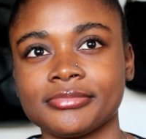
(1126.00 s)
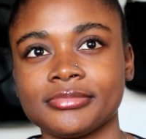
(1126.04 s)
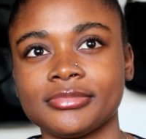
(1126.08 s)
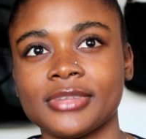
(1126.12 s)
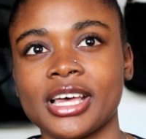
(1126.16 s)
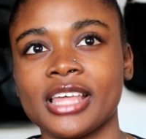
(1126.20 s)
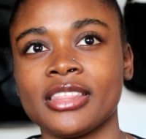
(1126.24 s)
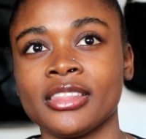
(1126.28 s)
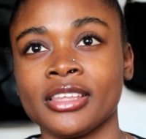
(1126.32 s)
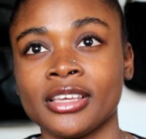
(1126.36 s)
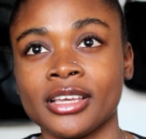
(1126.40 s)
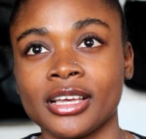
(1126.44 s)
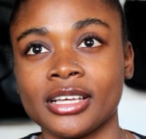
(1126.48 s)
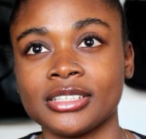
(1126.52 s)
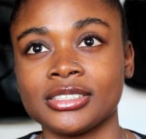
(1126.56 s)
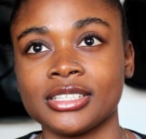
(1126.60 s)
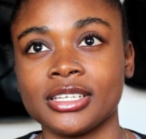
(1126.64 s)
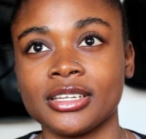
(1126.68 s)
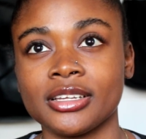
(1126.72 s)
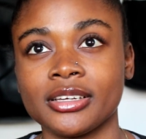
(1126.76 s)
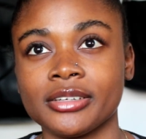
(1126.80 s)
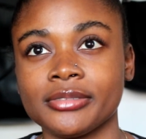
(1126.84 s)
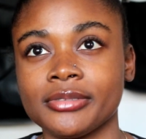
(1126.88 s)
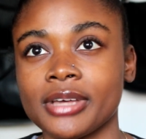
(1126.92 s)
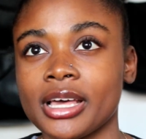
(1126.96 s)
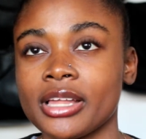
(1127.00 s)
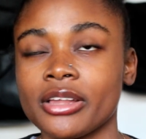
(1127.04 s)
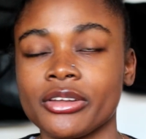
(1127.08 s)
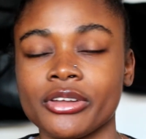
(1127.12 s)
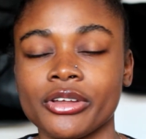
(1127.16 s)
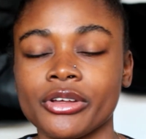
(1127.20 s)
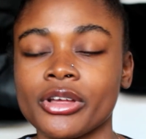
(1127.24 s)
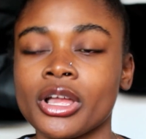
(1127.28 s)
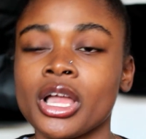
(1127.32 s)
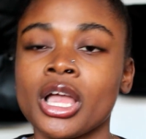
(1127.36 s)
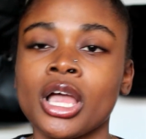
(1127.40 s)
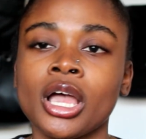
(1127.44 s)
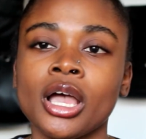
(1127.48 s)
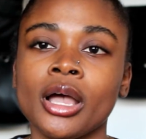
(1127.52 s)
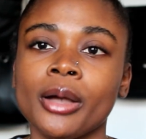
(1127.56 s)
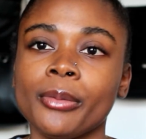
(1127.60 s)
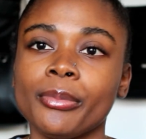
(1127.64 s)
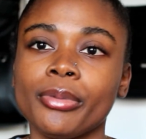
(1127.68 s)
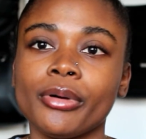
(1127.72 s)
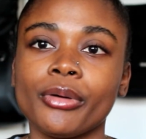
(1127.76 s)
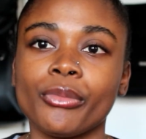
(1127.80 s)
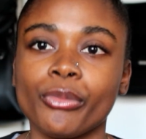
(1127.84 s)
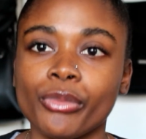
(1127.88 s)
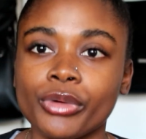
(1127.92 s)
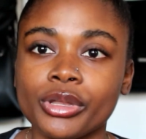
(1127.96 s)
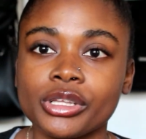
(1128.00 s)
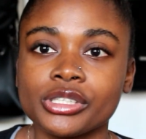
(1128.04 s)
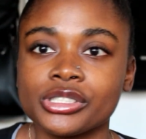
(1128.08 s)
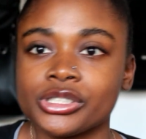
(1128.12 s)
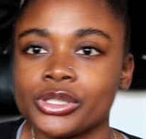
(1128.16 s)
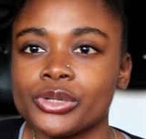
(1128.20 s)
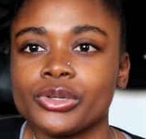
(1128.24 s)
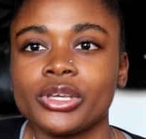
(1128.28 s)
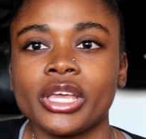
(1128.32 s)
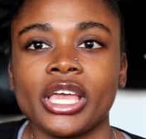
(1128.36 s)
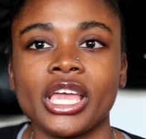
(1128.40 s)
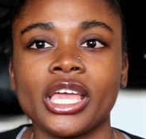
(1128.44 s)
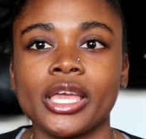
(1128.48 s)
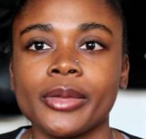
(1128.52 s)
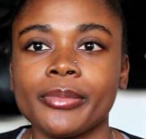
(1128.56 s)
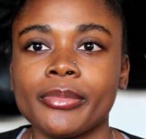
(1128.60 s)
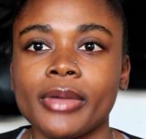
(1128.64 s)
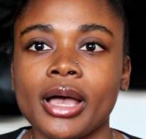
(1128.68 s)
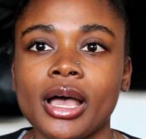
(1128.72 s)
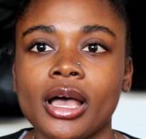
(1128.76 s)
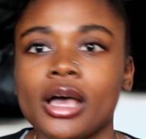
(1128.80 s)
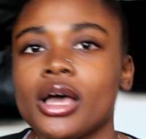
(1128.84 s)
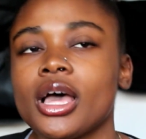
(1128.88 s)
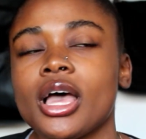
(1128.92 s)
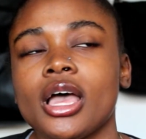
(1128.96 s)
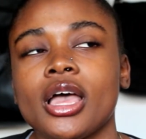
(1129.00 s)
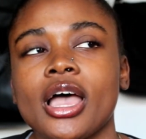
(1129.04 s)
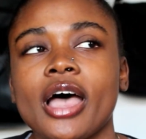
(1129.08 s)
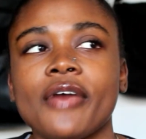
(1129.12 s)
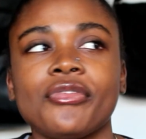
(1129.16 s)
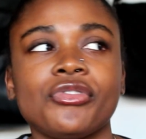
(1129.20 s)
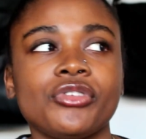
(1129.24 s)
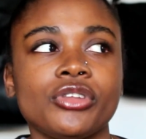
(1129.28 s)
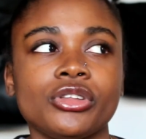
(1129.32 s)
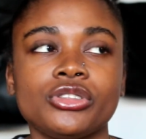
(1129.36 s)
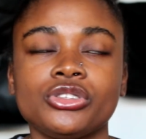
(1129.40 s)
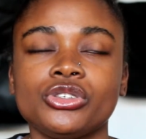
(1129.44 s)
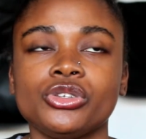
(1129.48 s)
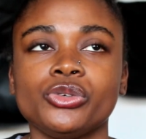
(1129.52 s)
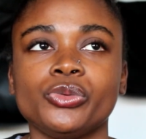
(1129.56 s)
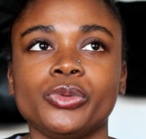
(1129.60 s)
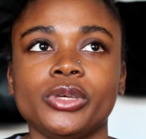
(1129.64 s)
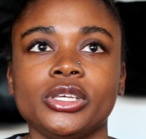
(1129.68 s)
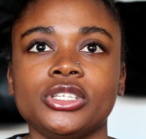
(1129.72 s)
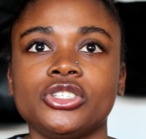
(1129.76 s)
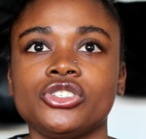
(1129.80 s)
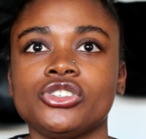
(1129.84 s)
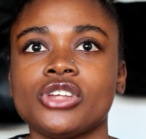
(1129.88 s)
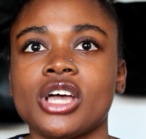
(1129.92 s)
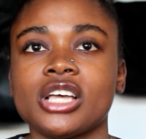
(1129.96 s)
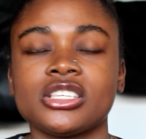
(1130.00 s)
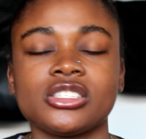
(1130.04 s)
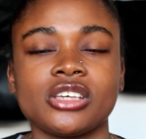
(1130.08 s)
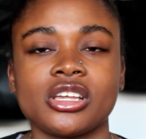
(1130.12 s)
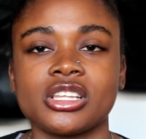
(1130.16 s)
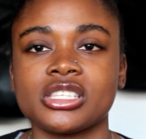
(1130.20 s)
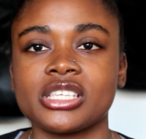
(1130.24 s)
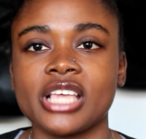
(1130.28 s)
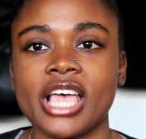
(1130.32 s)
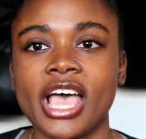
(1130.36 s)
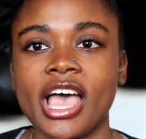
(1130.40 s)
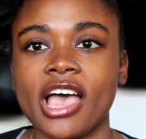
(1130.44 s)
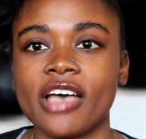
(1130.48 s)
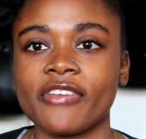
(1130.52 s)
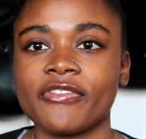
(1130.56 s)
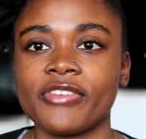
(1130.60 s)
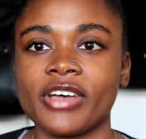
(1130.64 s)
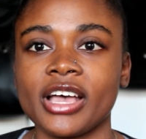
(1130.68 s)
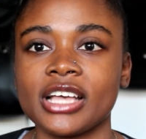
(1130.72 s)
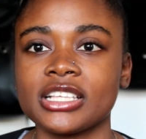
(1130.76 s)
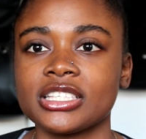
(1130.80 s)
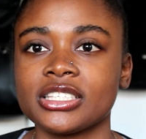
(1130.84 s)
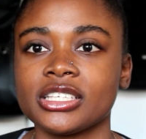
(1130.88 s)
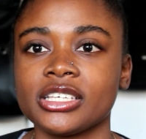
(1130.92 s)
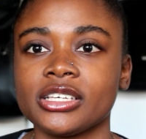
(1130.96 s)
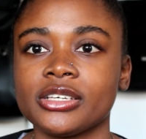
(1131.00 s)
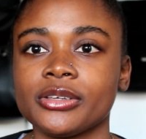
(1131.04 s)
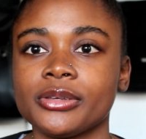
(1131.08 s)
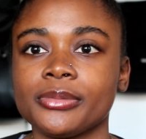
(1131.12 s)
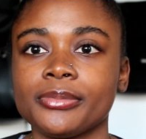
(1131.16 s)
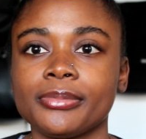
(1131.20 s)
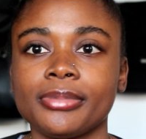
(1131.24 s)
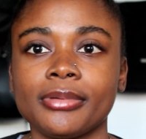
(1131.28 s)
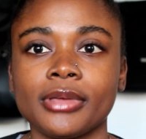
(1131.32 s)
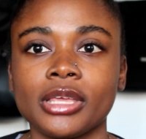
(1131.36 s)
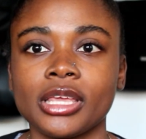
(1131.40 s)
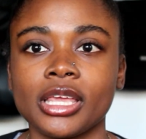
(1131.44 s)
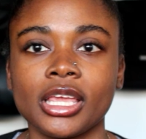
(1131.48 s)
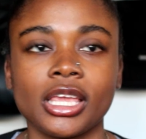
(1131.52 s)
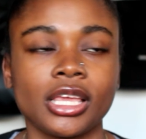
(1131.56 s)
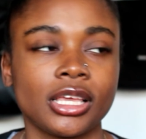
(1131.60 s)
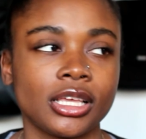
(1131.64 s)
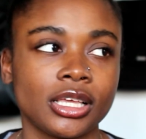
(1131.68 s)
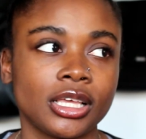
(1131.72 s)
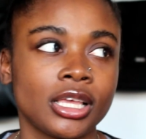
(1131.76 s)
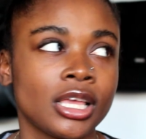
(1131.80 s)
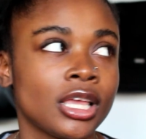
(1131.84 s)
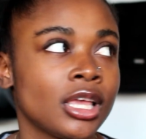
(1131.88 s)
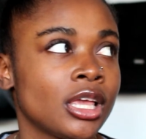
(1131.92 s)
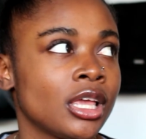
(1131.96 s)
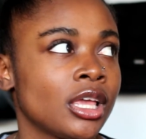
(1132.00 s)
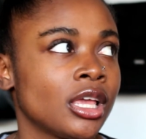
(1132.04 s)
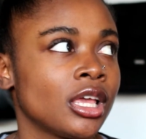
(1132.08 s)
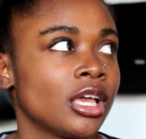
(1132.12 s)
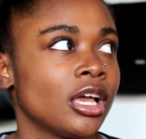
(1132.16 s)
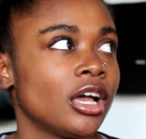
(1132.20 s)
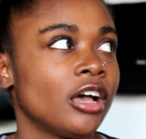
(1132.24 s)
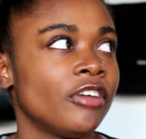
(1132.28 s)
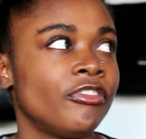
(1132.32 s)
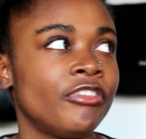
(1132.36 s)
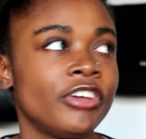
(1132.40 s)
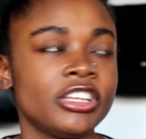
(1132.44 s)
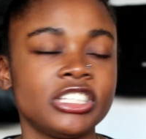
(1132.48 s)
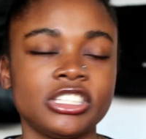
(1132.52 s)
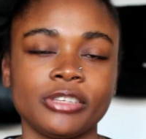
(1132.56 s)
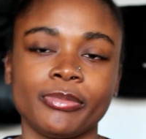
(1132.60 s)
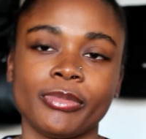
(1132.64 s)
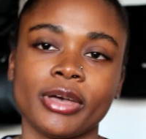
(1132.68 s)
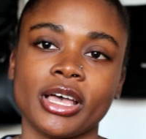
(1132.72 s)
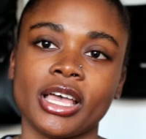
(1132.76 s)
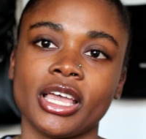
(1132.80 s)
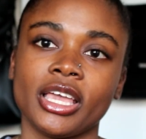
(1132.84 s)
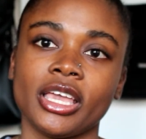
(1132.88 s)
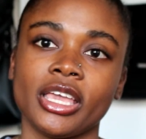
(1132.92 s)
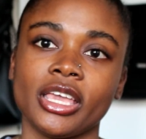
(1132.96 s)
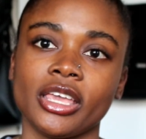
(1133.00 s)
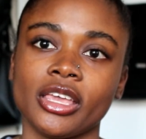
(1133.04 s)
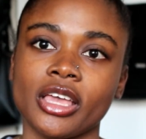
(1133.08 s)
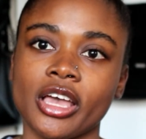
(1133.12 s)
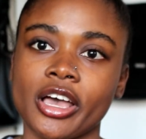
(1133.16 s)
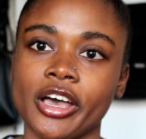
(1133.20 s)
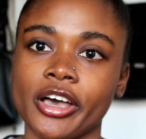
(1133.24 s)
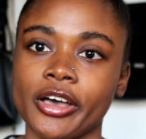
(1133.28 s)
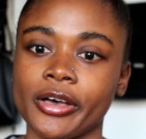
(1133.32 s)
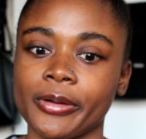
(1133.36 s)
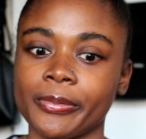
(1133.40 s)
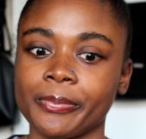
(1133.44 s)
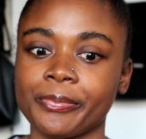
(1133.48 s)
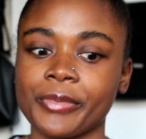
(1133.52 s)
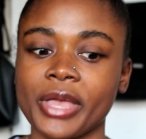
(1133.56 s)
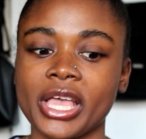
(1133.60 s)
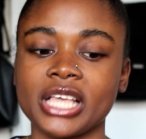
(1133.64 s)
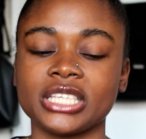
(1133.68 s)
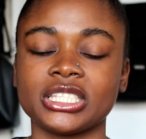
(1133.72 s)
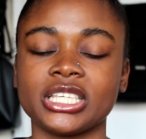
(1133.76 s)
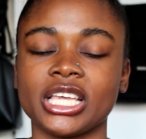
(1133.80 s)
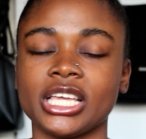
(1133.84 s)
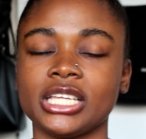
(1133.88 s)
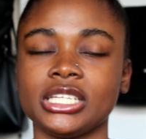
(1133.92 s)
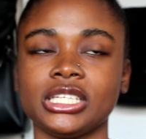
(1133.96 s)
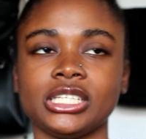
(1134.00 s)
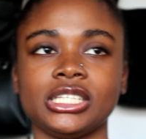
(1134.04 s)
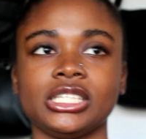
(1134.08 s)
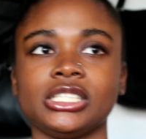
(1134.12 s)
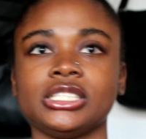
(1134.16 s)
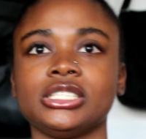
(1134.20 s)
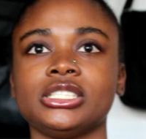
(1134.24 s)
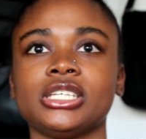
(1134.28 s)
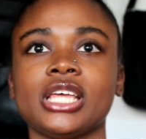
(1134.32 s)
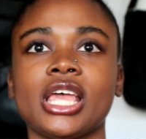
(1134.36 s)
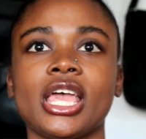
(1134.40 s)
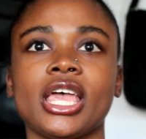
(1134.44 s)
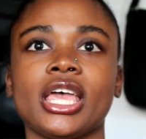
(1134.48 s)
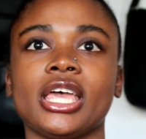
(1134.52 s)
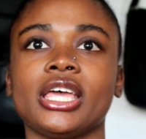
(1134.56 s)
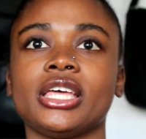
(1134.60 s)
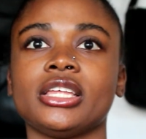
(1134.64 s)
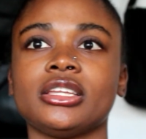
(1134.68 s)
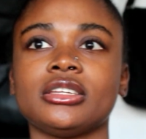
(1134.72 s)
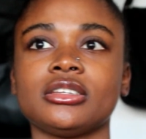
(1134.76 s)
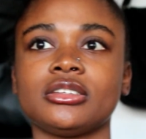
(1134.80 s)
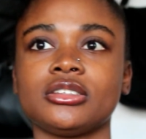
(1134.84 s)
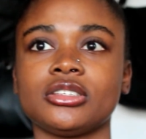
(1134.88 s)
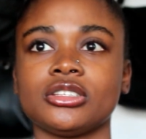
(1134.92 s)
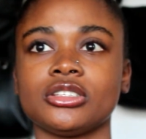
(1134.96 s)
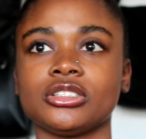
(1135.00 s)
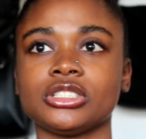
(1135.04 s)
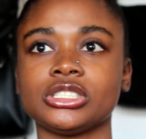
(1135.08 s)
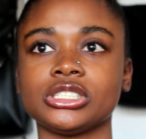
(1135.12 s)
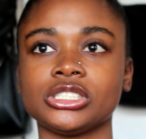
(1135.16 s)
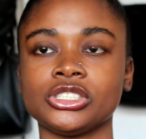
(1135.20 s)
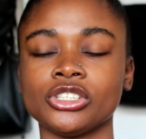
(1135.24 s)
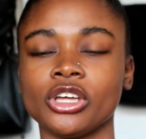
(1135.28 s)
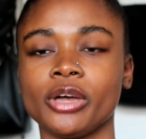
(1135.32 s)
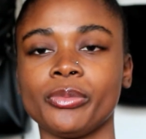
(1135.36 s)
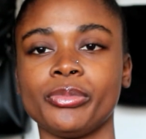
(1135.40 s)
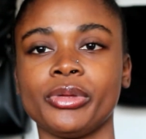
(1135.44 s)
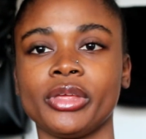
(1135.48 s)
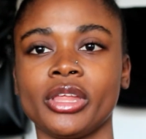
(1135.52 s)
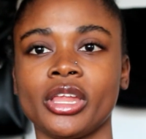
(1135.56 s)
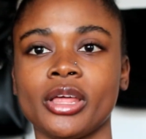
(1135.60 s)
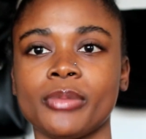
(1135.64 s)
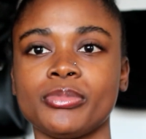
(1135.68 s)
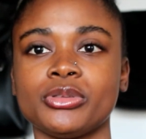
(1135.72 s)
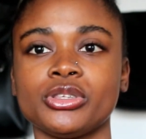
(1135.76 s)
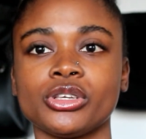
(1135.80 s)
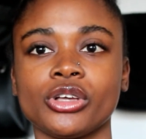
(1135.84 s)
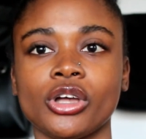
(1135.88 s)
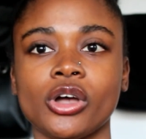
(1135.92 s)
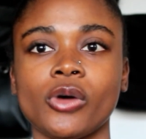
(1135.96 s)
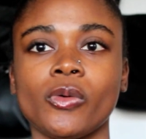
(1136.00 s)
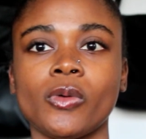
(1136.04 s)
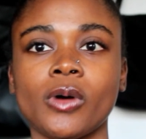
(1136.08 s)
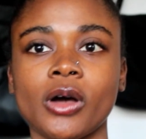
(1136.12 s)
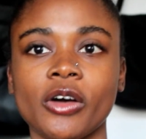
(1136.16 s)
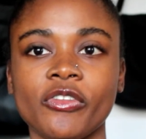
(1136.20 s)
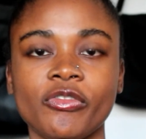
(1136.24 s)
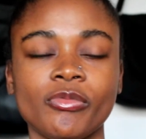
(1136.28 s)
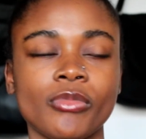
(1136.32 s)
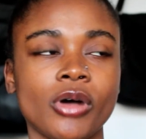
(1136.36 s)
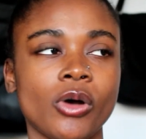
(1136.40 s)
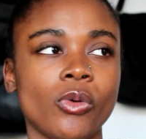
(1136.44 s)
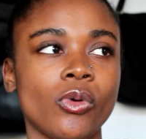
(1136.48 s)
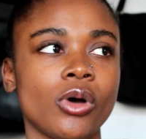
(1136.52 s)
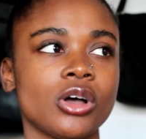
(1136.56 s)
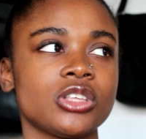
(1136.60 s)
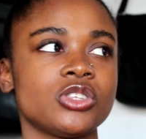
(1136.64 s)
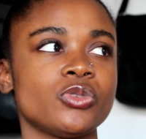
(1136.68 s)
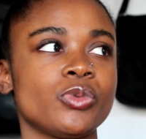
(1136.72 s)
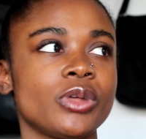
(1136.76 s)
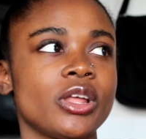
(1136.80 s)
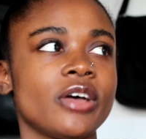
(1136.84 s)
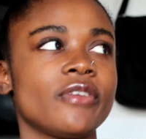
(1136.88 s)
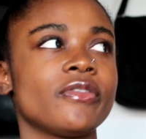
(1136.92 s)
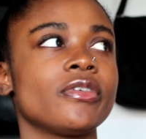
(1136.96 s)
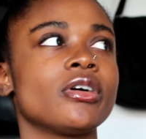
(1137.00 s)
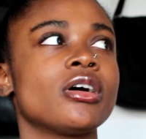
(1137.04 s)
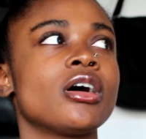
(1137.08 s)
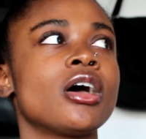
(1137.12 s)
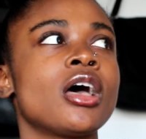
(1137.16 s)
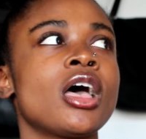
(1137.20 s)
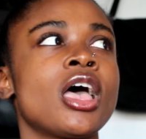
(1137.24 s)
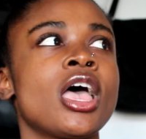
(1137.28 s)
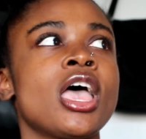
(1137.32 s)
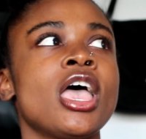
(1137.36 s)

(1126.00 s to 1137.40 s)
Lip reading: I think I said it. I don't know. But when the snow came after the 2 weeks, you know, I started to half-ass it, being affected by SAD and not being able to go out for my walks or whatever.